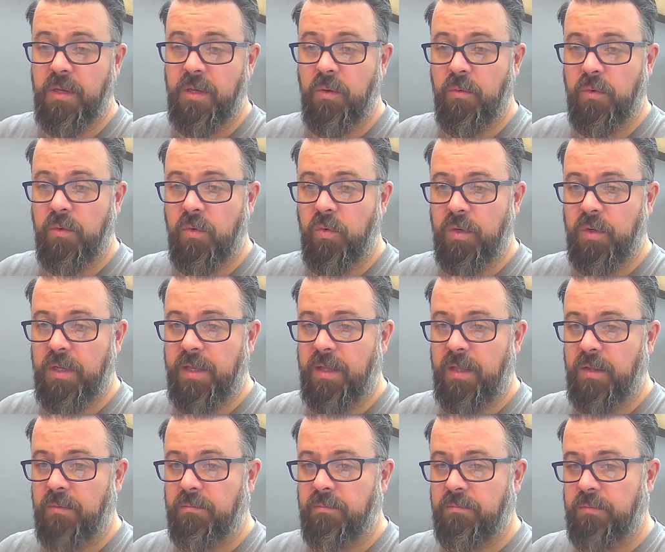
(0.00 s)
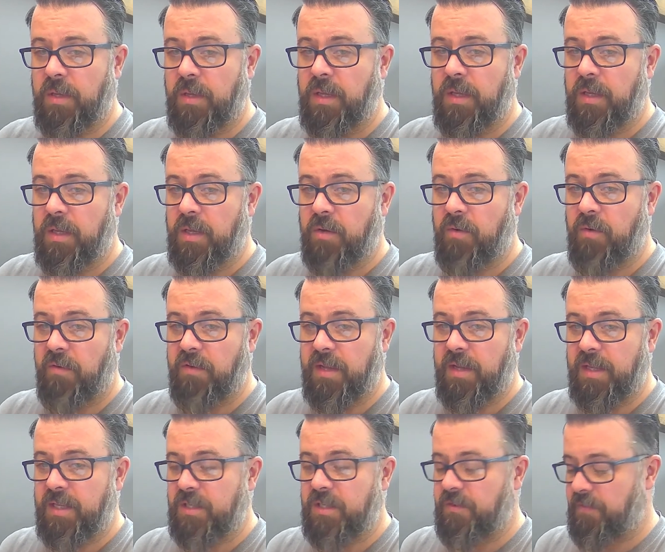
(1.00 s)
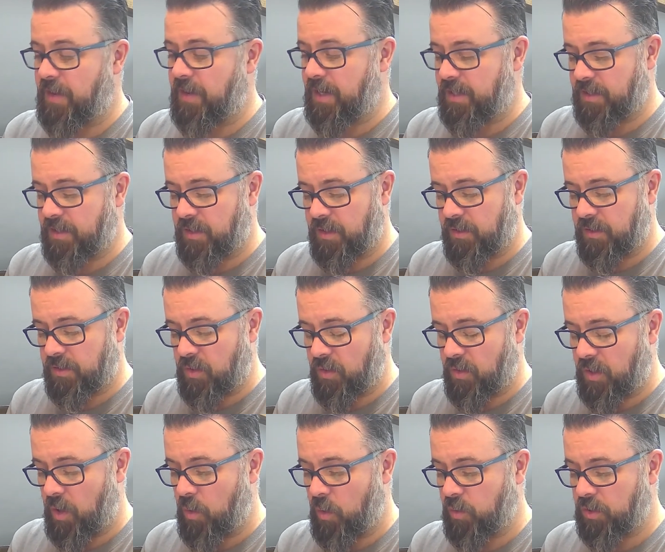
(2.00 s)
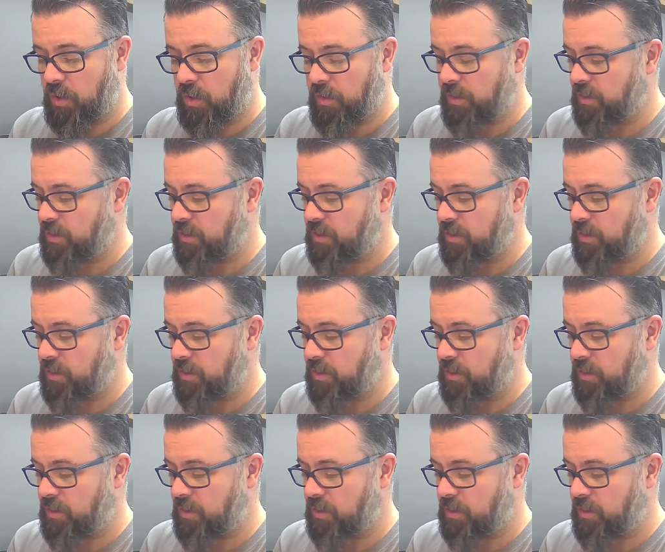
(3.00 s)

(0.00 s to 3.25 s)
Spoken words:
Good little graphical interface that sort of goes on.